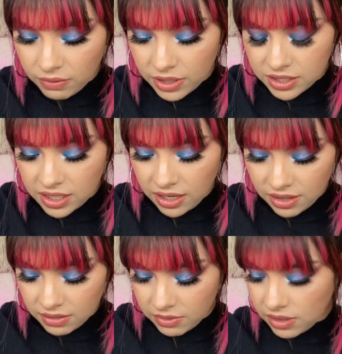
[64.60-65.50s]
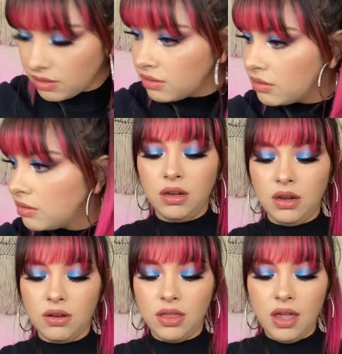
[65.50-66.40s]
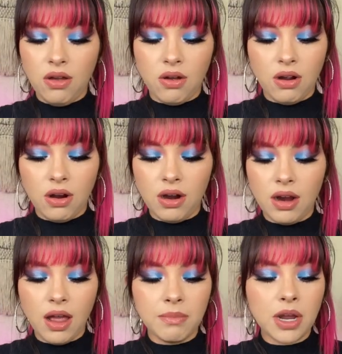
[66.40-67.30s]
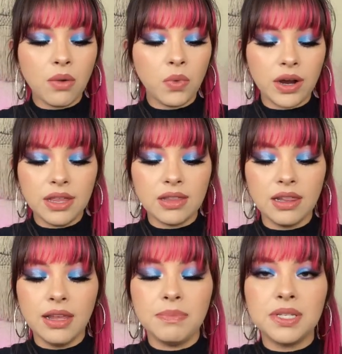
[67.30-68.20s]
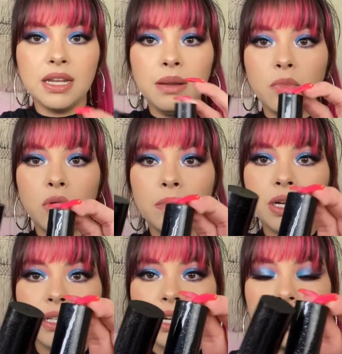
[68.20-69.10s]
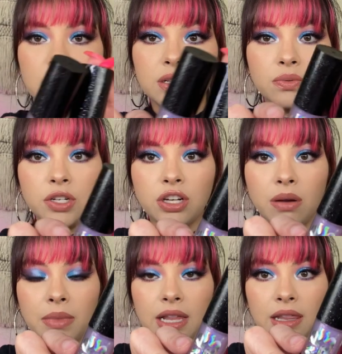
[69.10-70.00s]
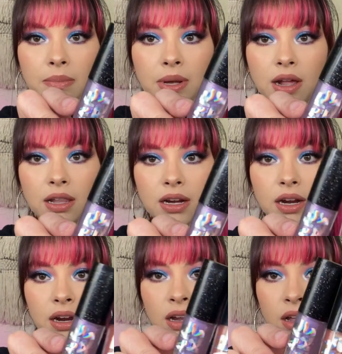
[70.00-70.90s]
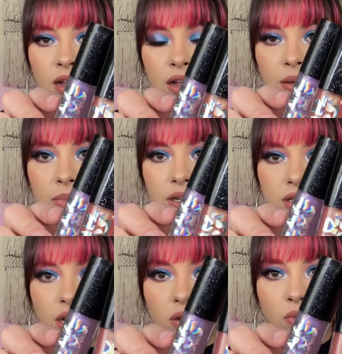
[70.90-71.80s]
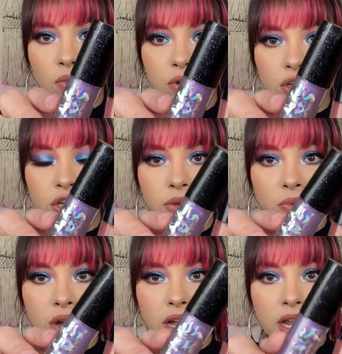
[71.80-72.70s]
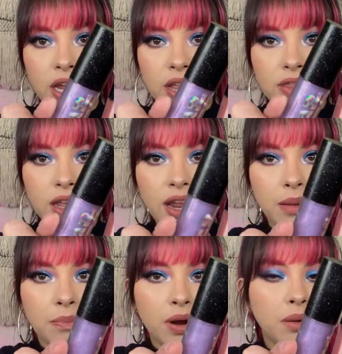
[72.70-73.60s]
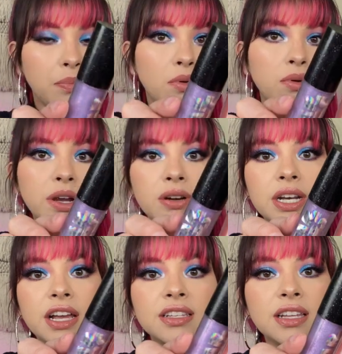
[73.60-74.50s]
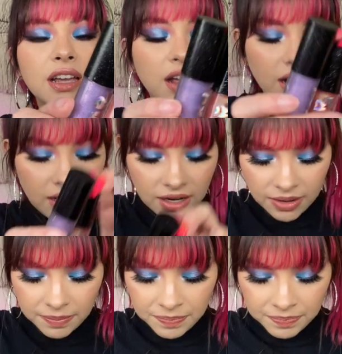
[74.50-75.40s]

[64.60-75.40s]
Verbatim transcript: Where's the other one? Here they are. I'm not wearing the lips anymore because I did switch out my lip color. Um, but there's like an orangey one and then a purple iridescent color.